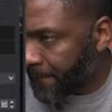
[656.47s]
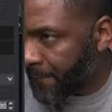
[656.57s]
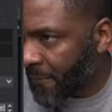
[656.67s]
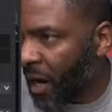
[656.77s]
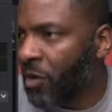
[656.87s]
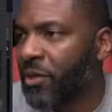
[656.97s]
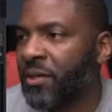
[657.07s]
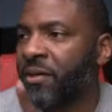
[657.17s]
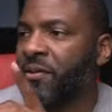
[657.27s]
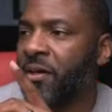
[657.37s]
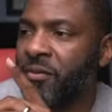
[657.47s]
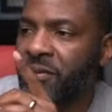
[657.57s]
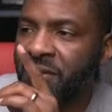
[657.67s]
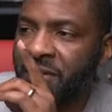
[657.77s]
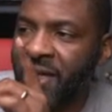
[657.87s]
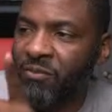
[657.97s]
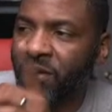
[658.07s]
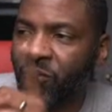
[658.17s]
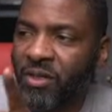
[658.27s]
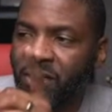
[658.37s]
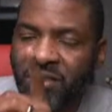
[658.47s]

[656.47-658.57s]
Oh, no. That's what it was.